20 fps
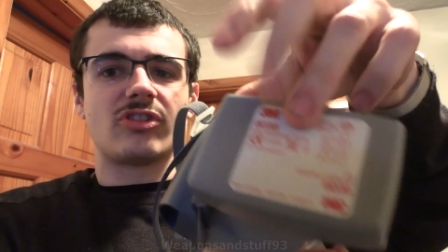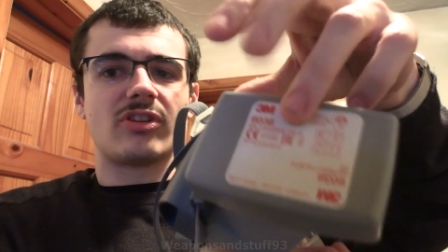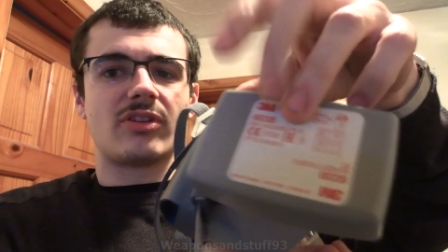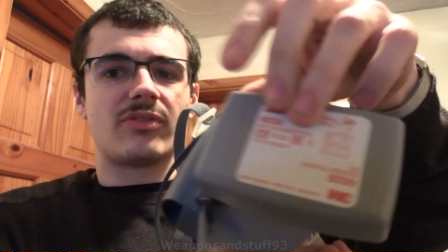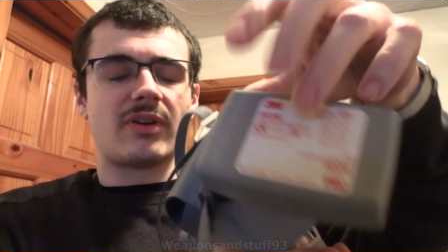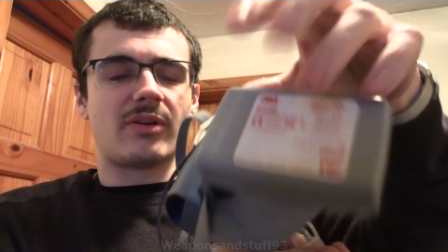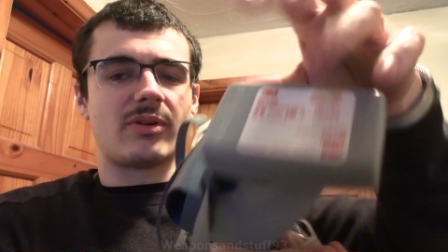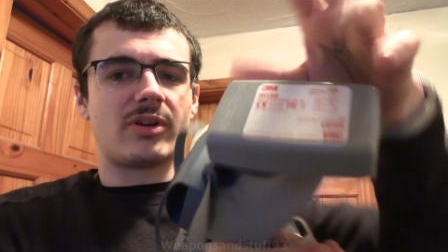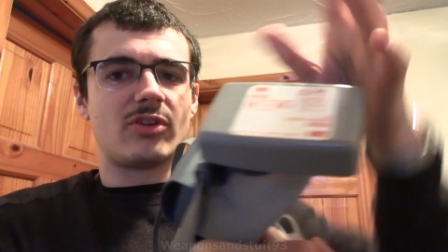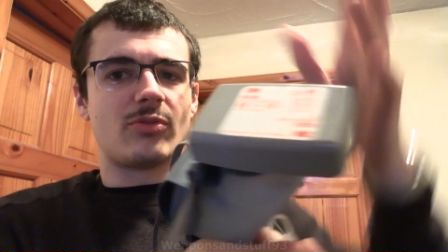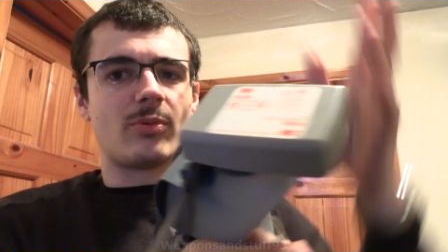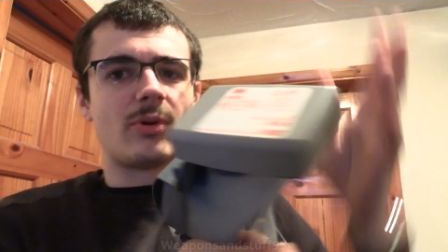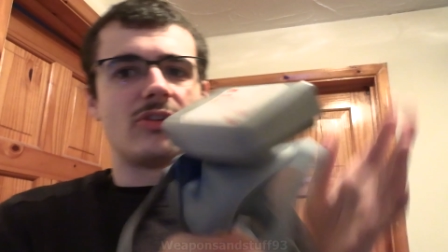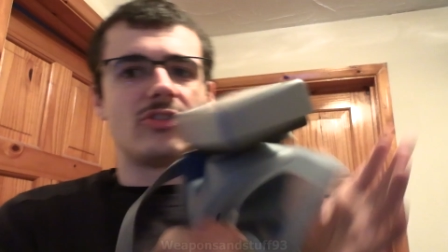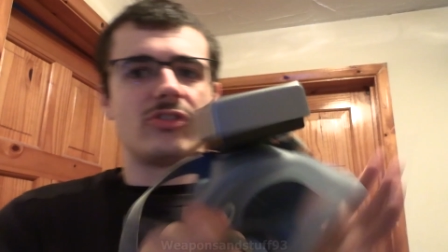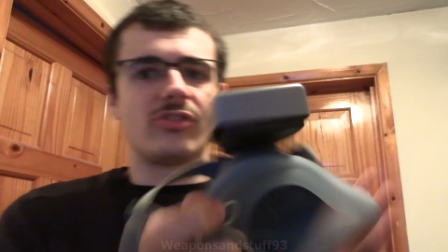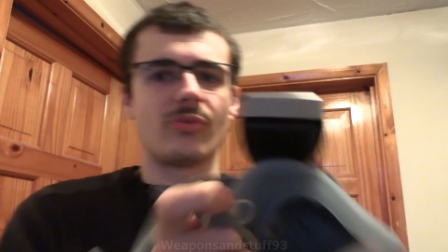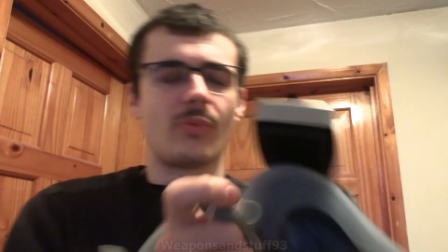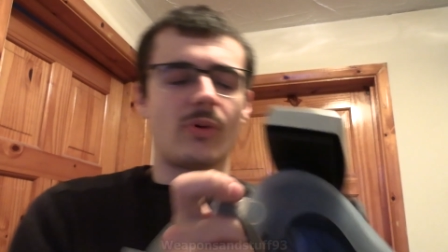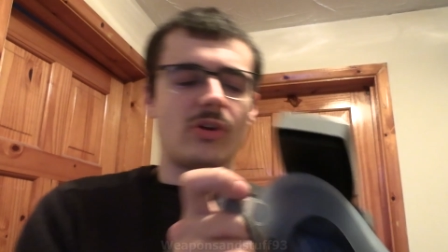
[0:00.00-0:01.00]
so the very good
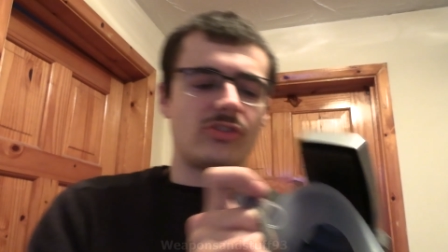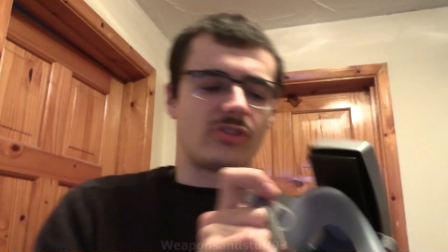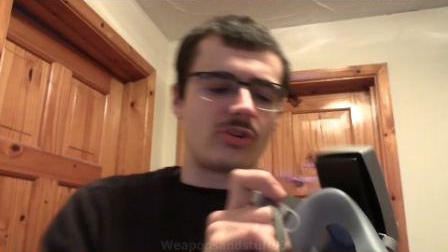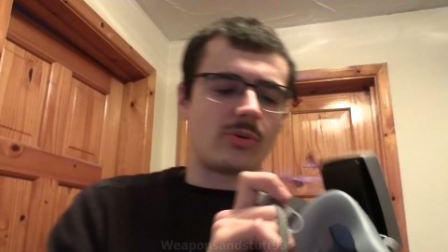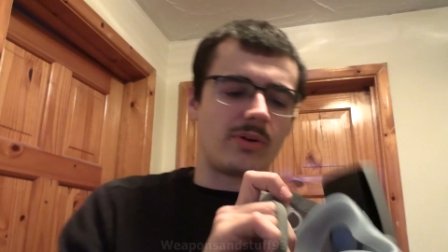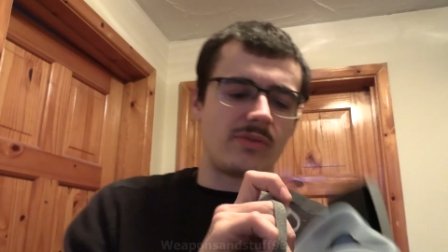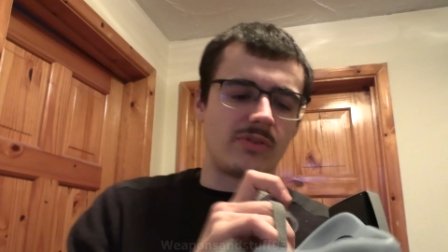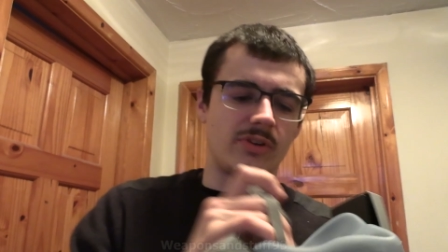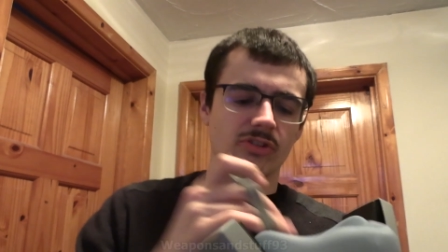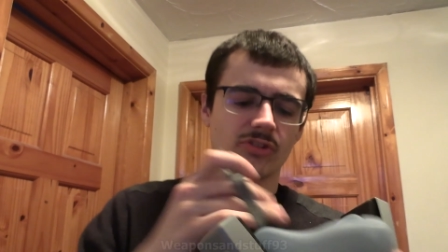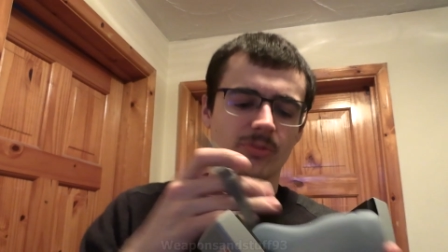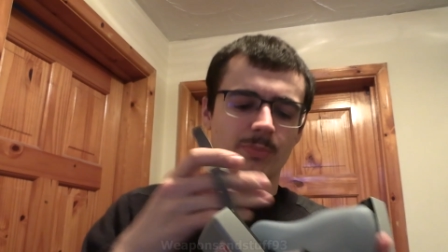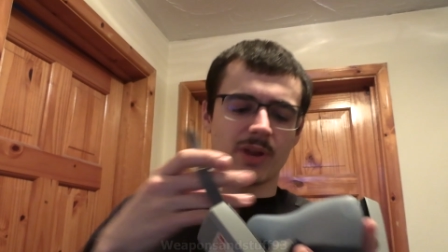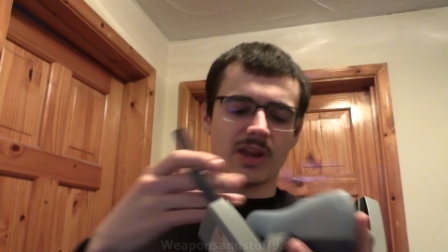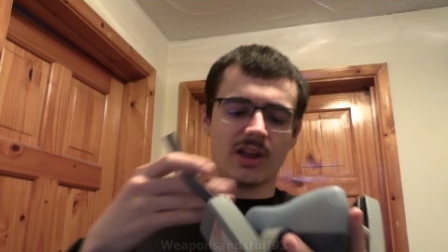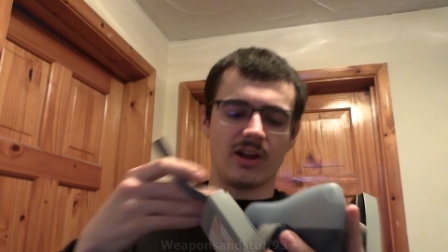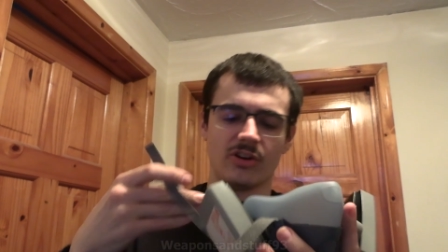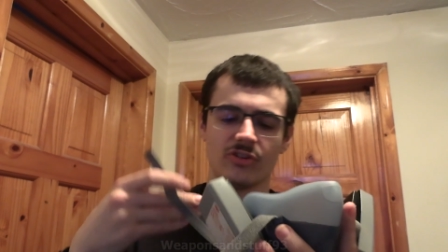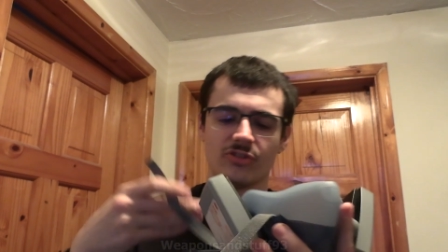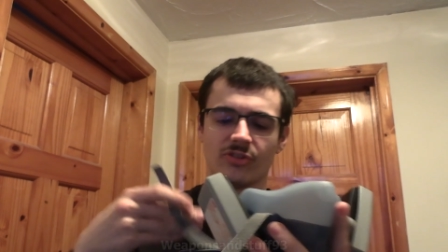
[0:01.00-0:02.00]
ones, the ones equivalent to
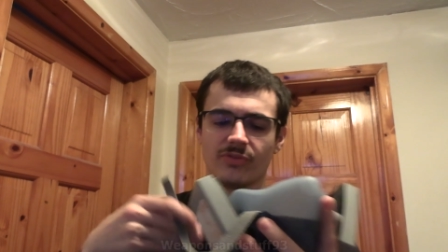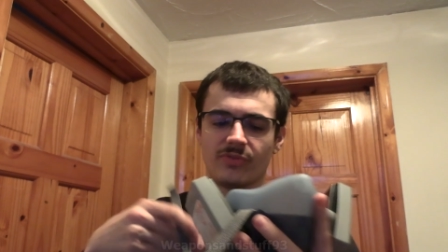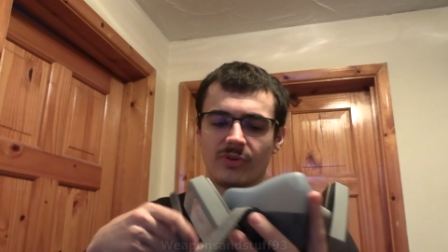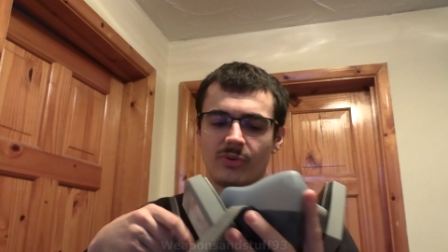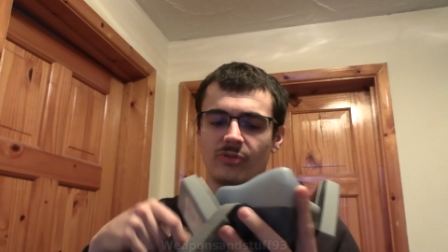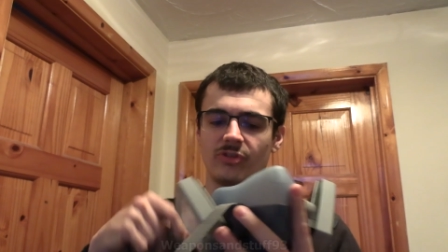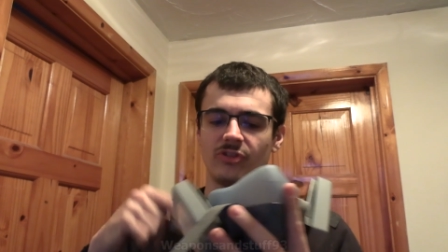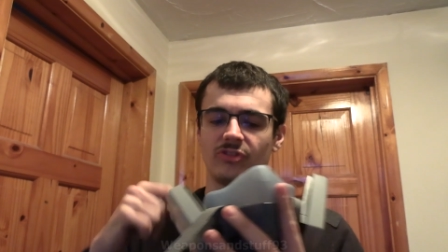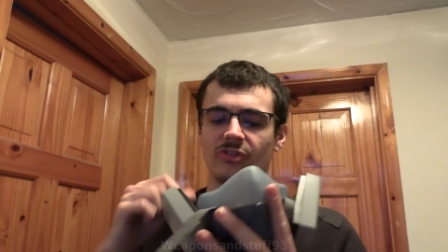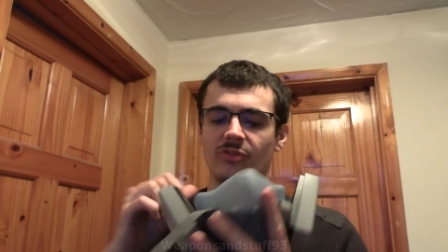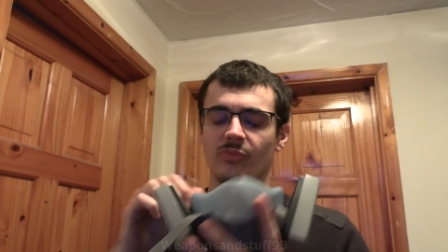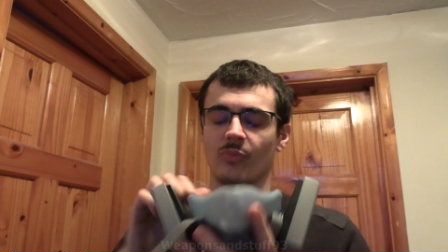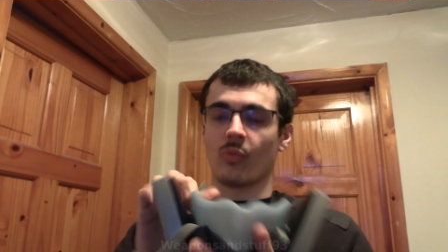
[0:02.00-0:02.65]
P100 filters,